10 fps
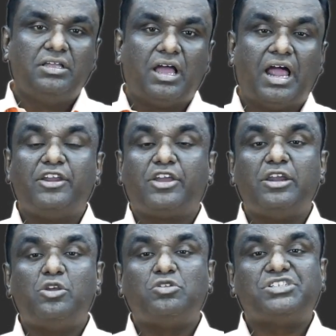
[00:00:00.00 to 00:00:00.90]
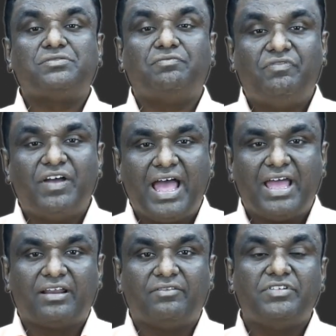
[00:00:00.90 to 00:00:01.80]
And you can use
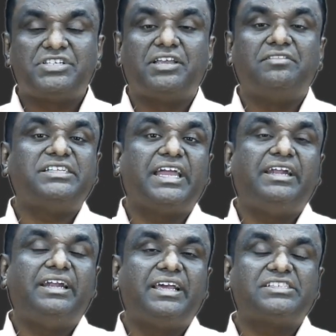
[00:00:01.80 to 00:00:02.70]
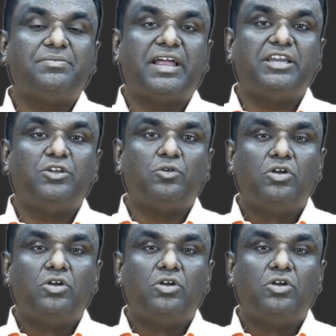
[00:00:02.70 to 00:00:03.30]
var, which gives the index value